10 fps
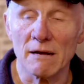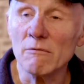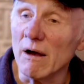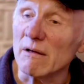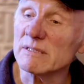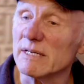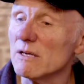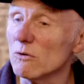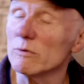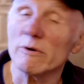oh, I see
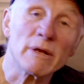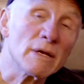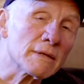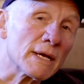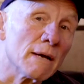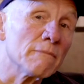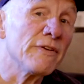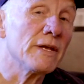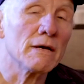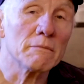you're looking at the
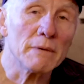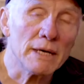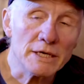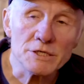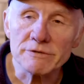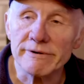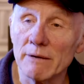comfy down major.